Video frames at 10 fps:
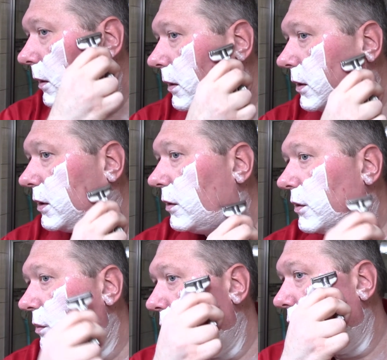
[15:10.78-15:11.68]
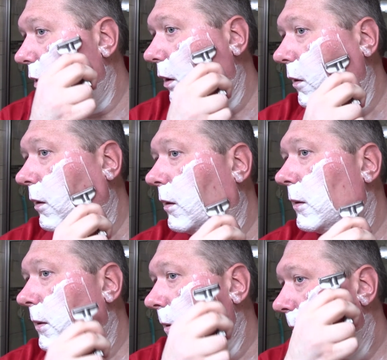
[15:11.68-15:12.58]
Still smooth though.
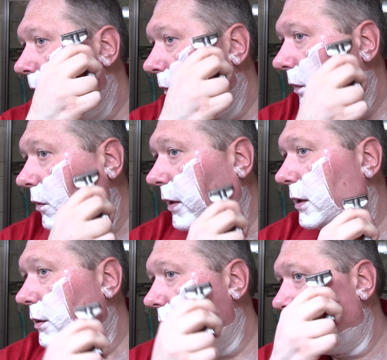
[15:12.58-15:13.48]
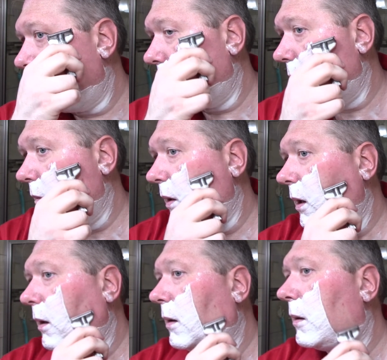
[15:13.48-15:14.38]
The razor's got good
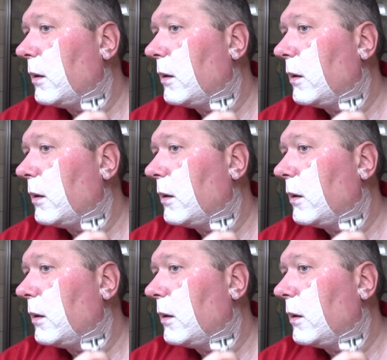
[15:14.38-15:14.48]
weight.